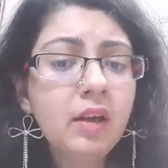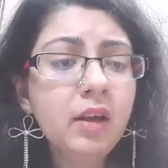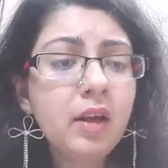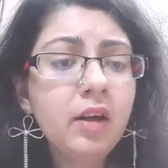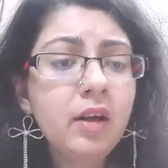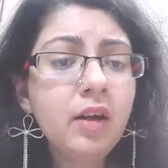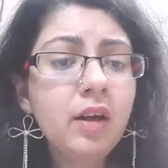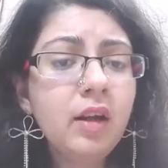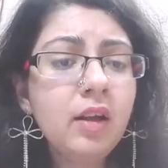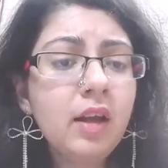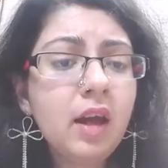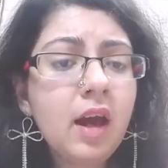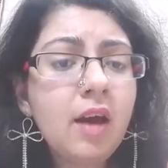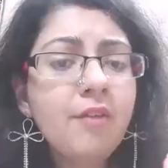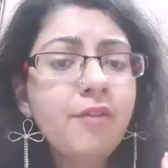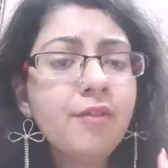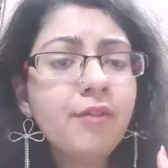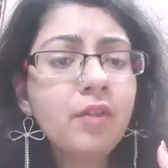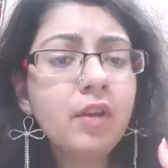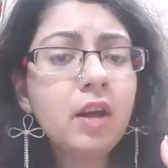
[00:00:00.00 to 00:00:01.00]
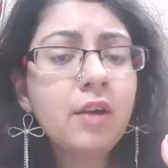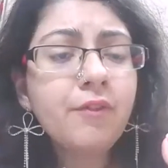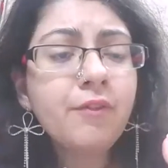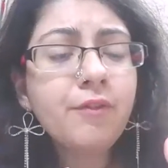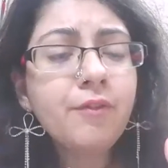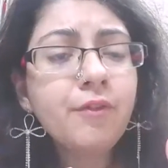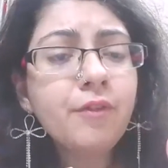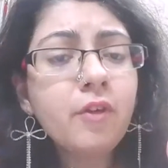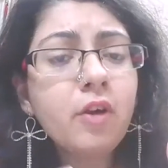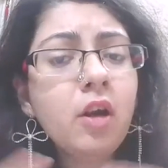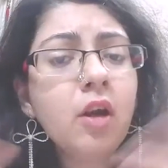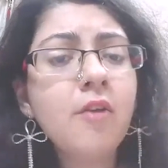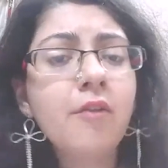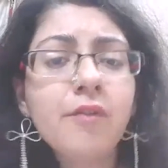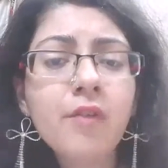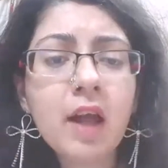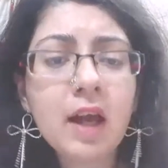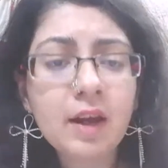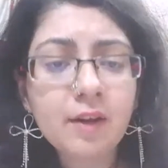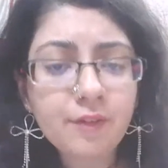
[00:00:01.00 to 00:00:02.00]
They're full
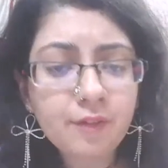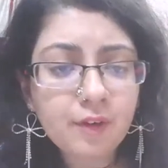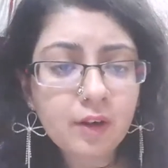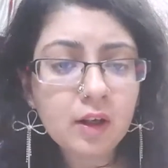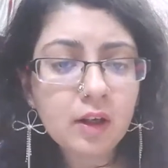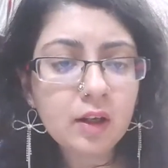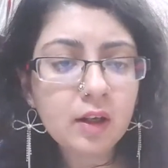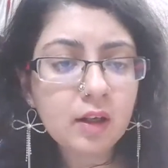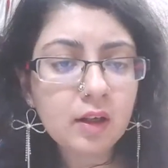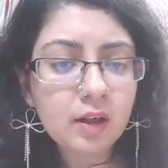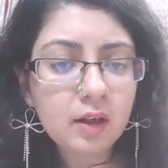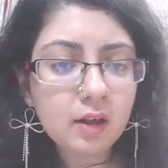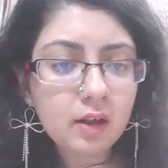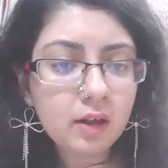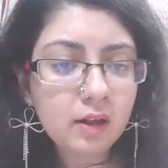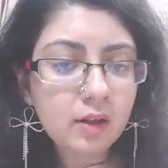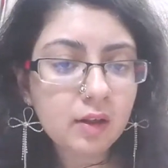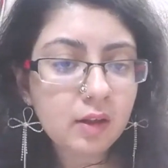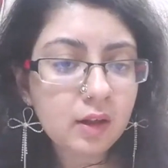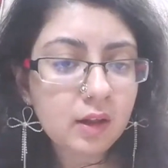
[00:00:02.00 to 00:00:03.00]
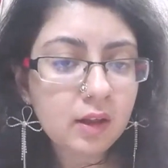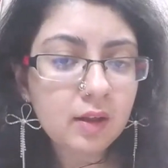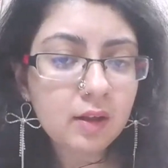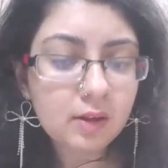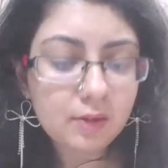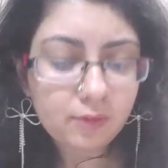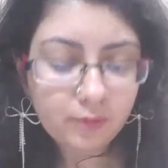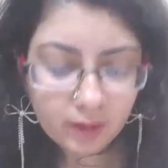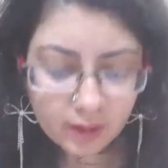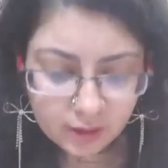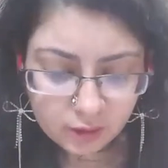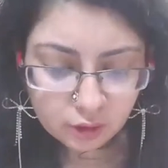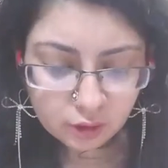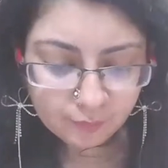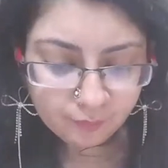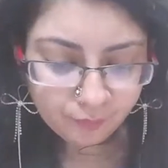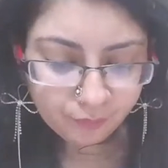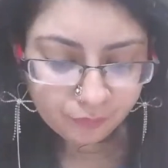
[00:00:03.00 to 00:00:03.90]
of life, right?